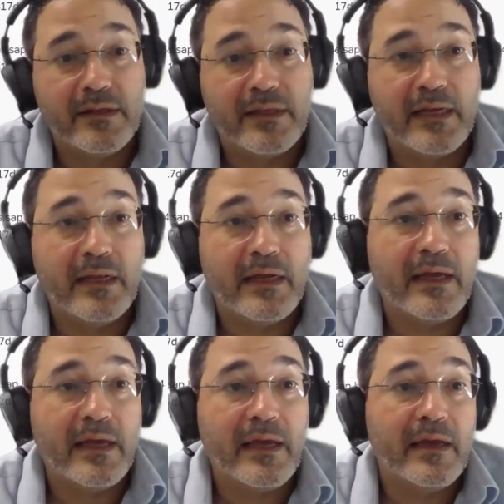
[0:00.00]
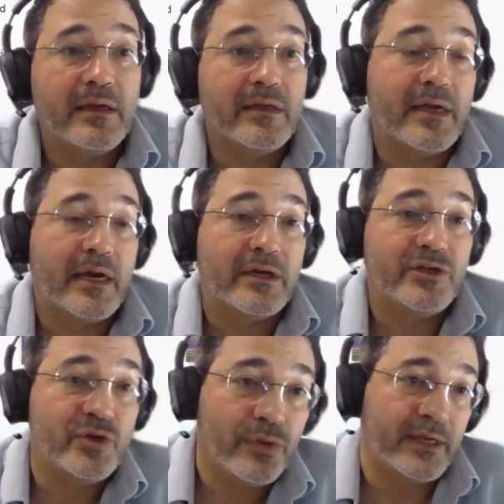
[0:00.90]
then there are
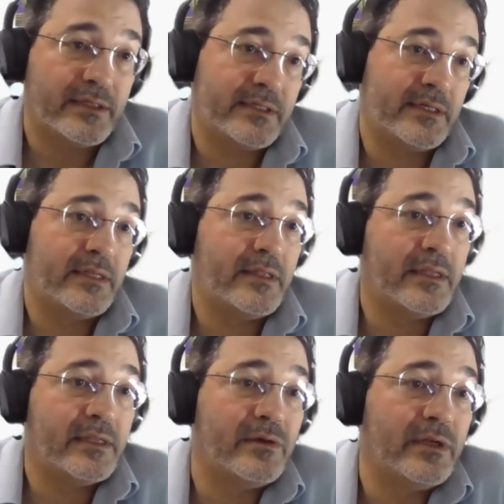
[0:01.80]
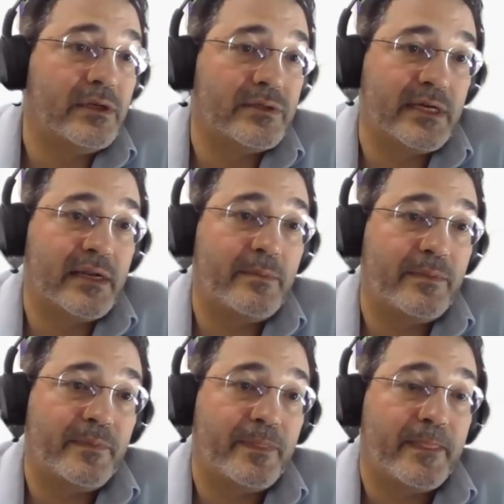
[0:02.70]
2 things that you need to set
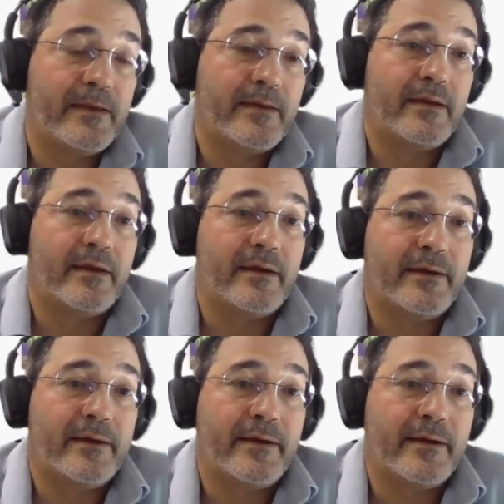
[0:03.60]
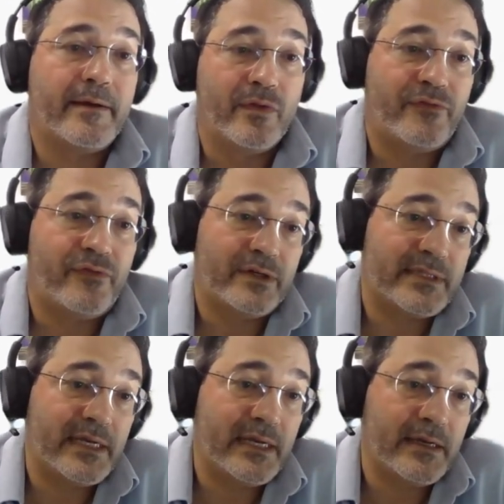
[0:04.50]
up. The
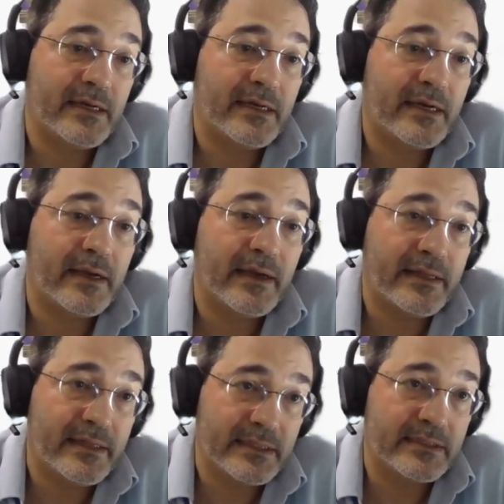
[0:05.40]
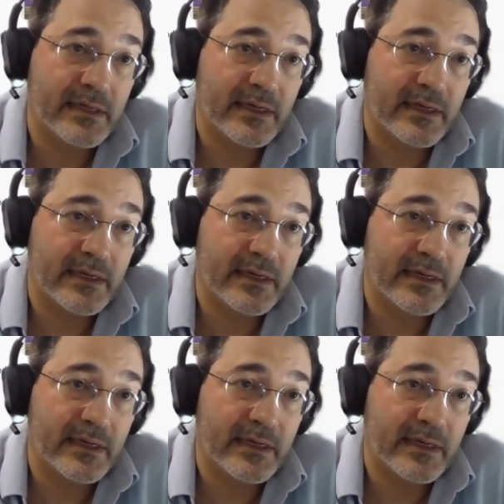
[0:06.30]
first thing, and this is